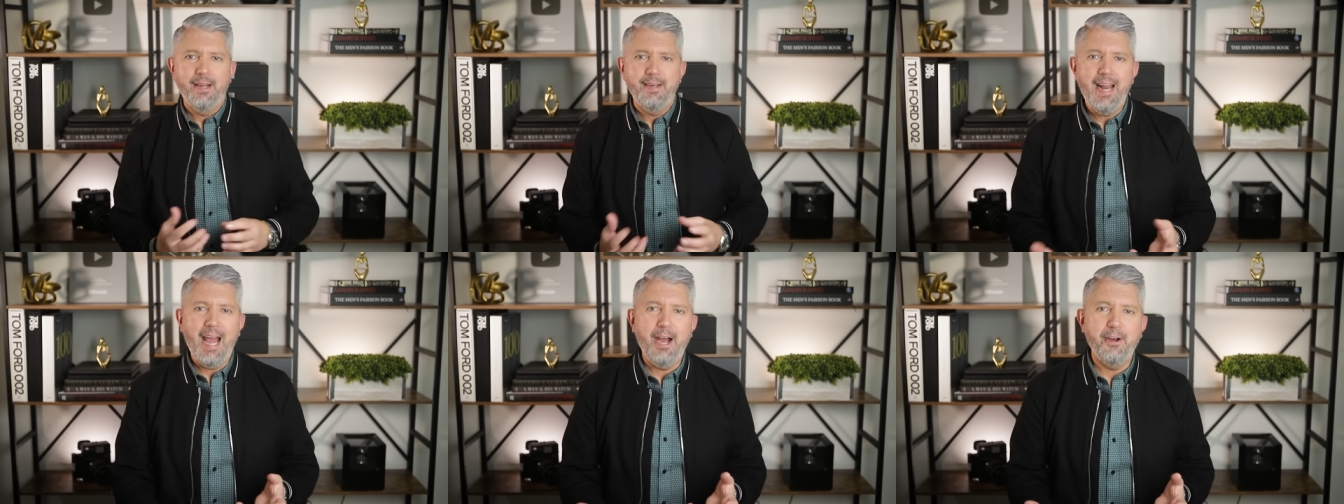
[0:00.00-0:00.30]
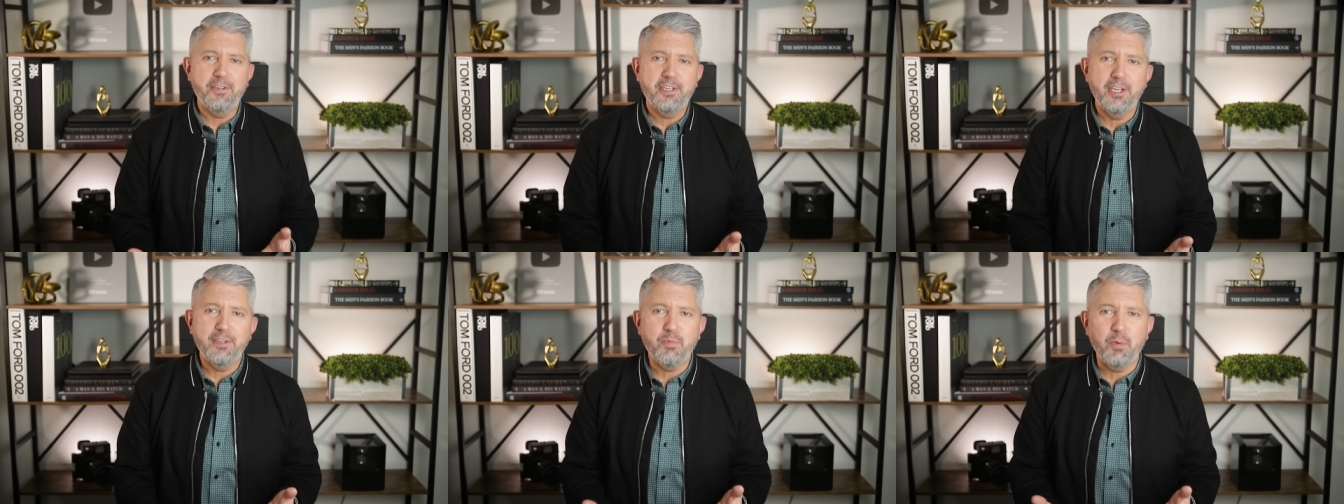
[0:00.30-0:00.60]
Now,
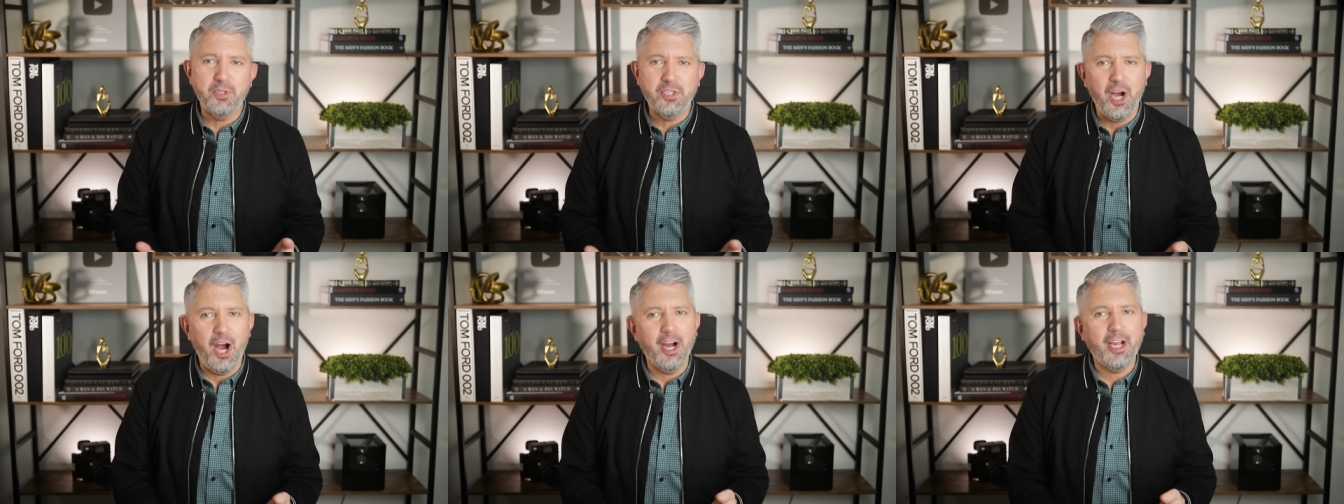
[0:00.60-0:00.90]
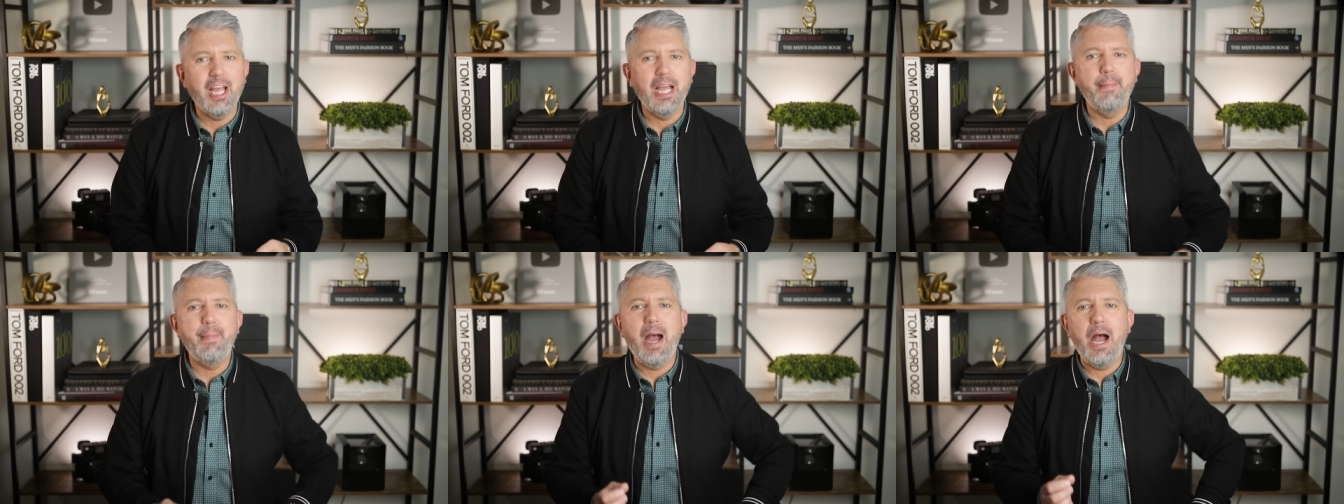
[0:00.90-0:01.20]
since we're
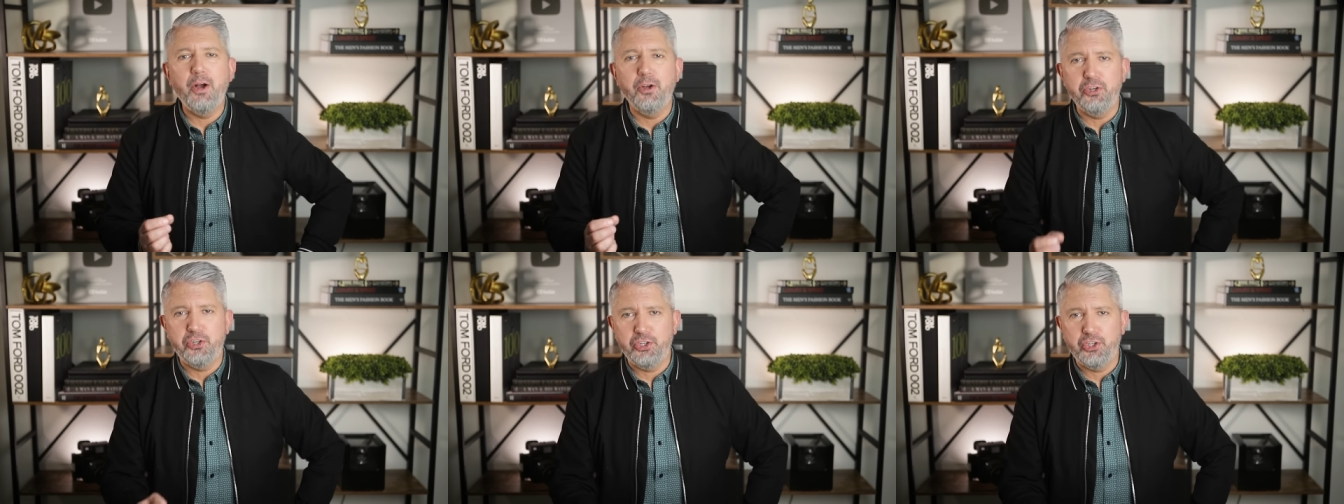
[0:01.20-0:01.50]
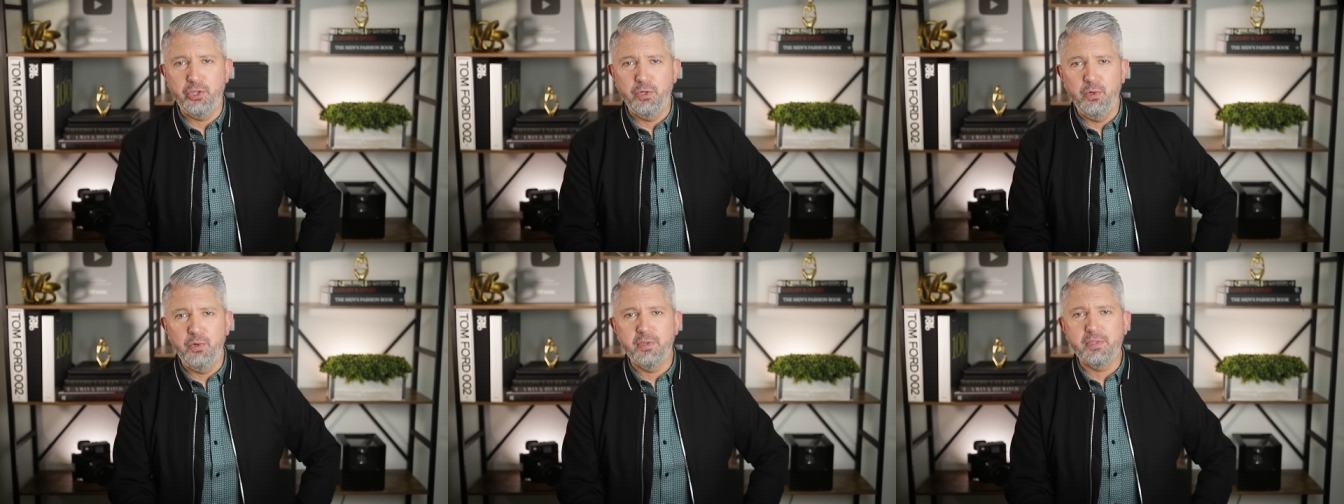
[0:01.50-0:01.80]
talking about
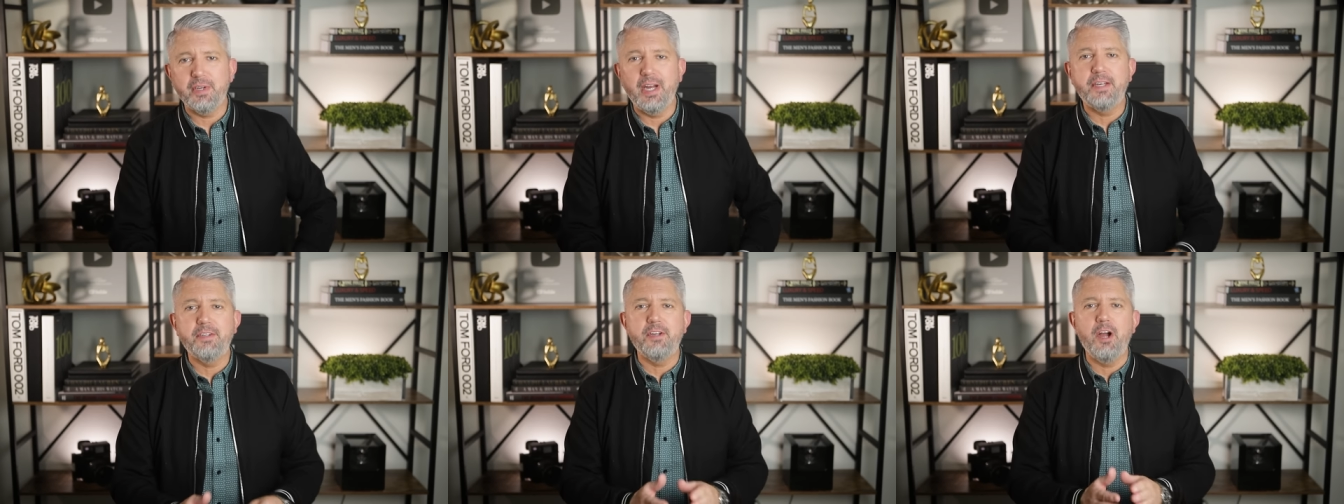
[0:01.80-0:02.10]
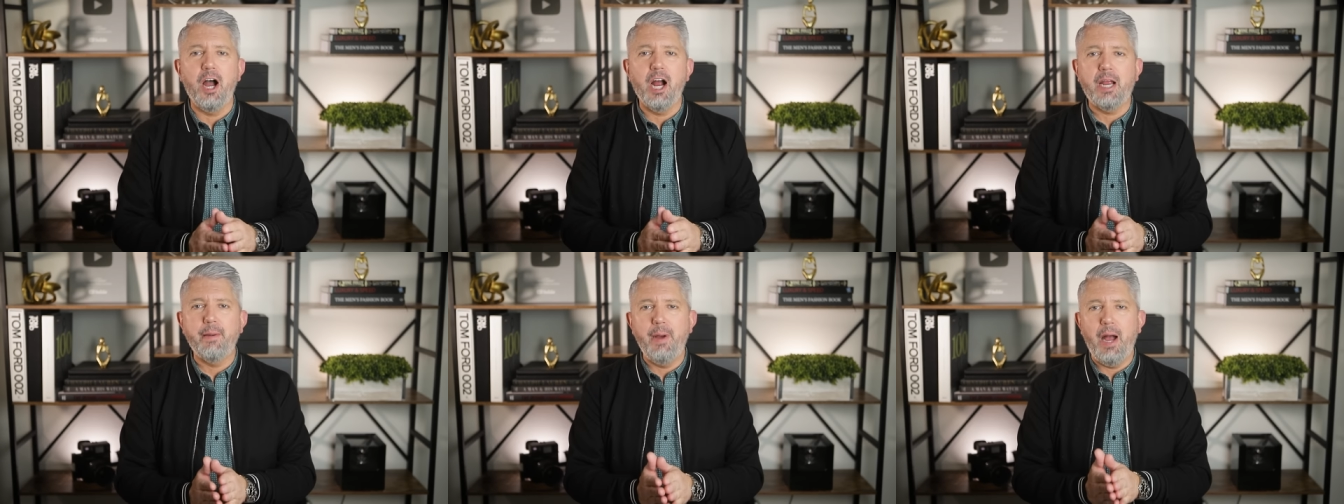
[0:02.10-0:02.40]
shoes, let's
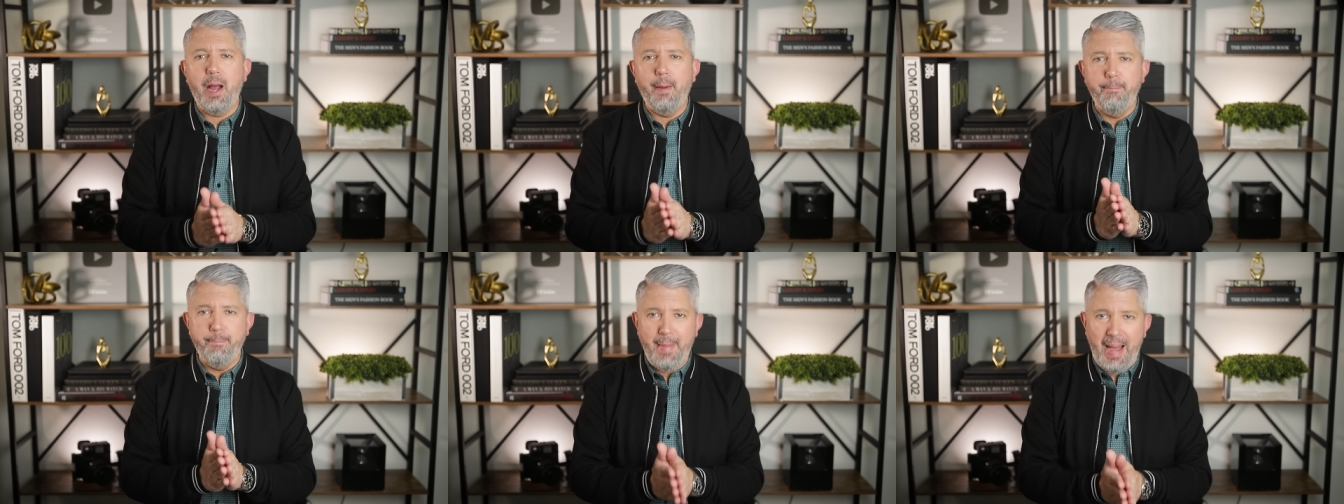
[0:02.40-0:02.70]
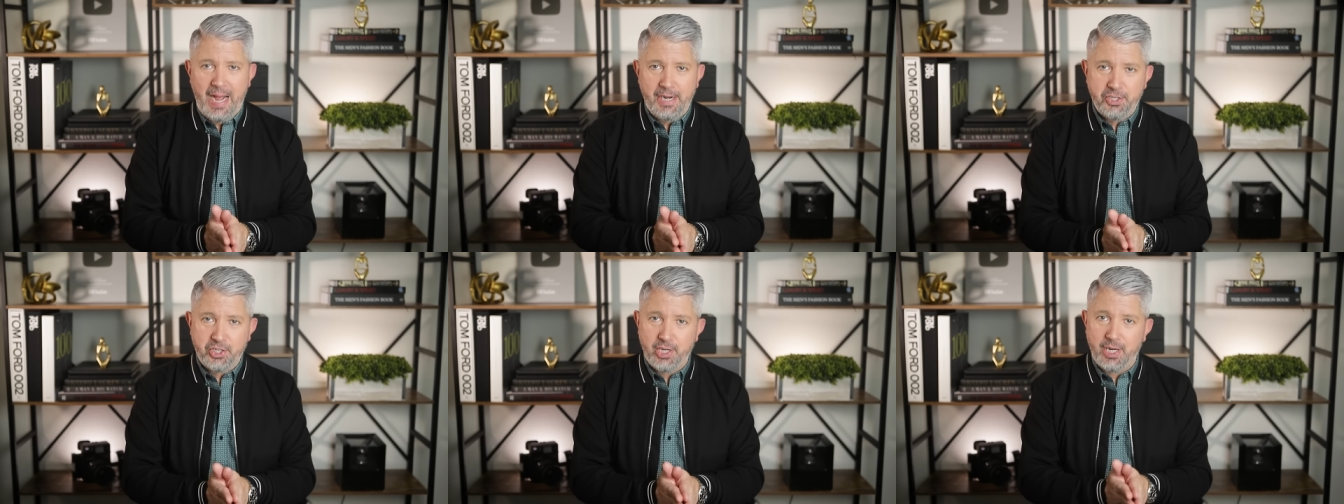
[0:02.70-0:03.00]
talk about
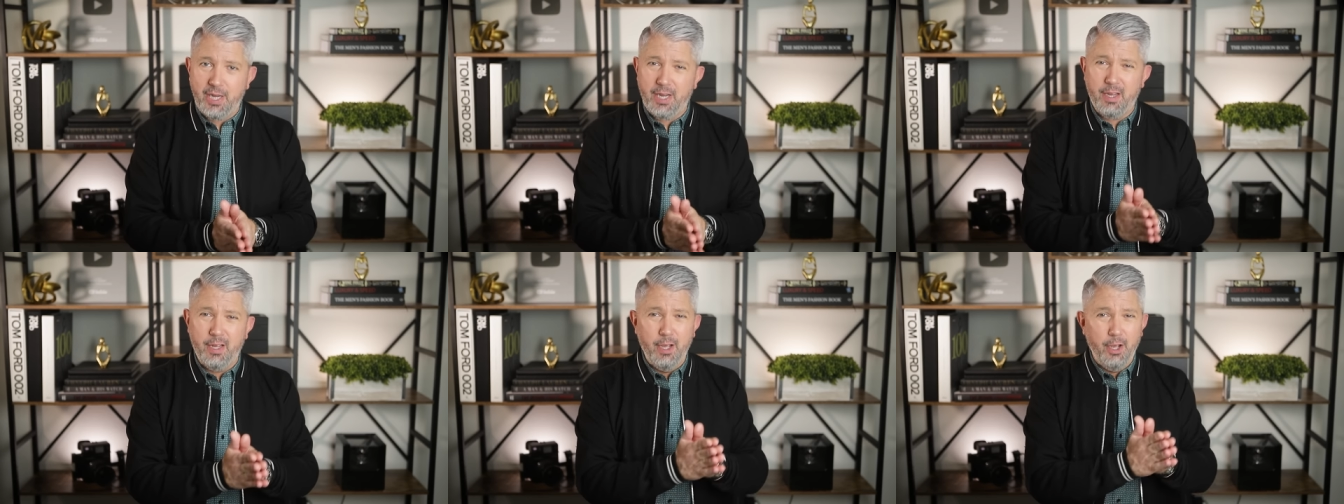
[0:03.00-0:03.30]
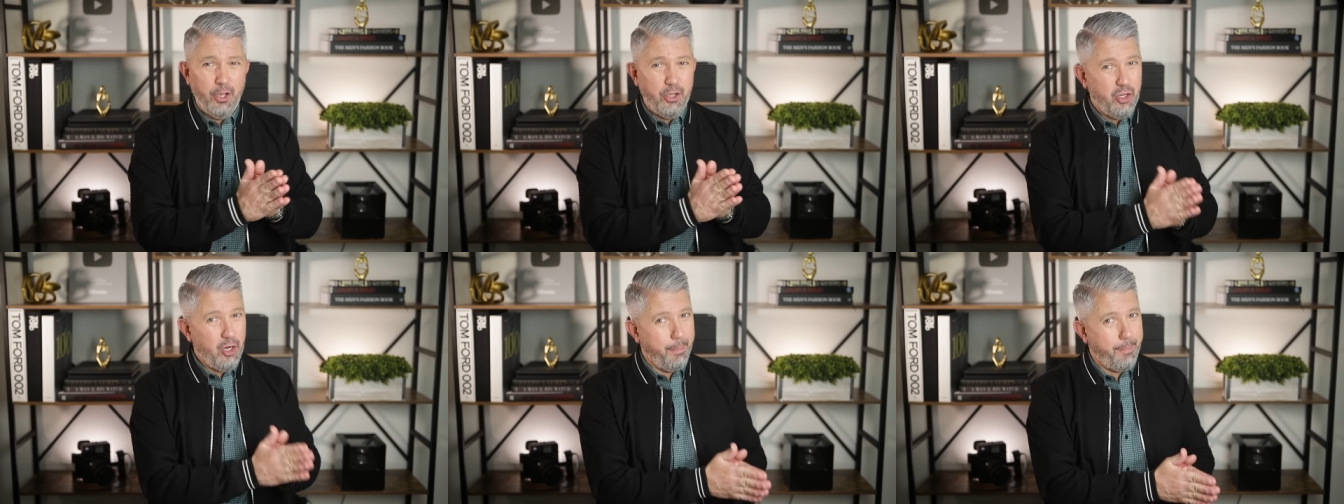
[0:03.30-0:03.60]
matching
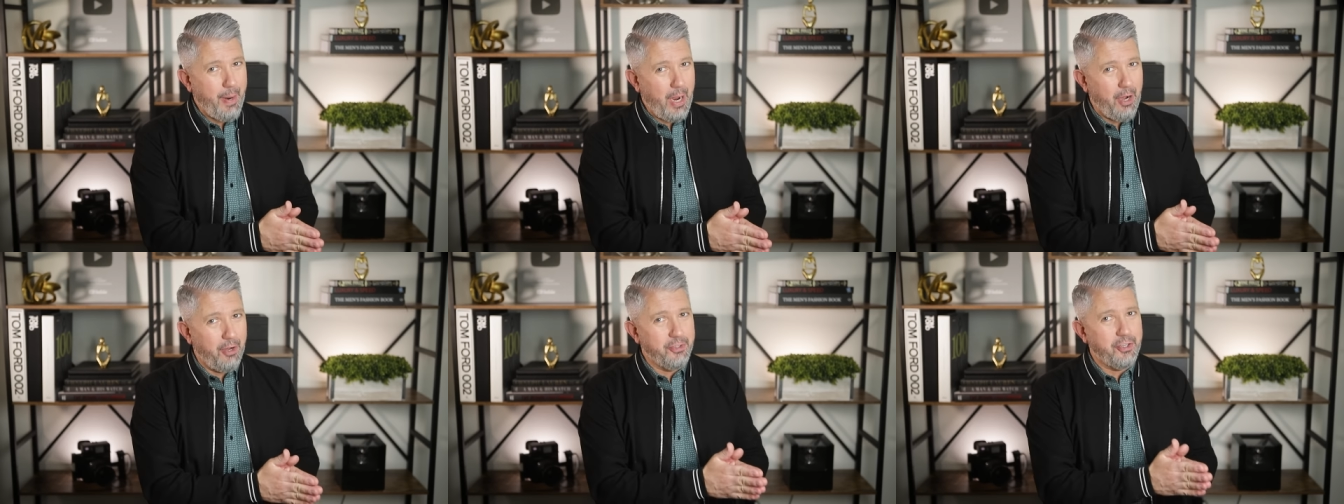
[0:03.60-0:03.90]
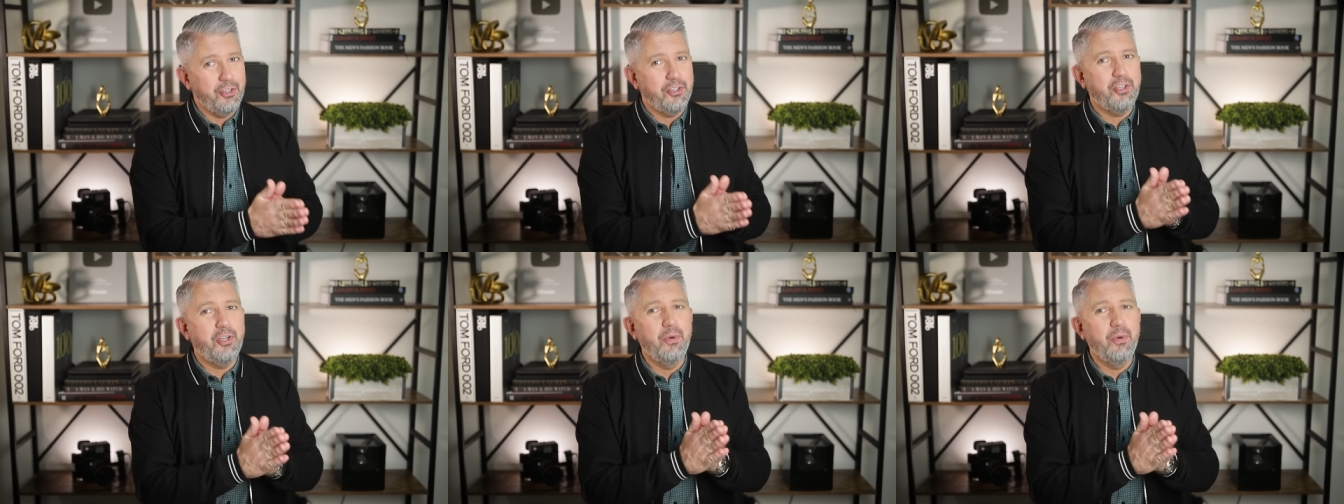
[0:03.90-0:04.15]
your belt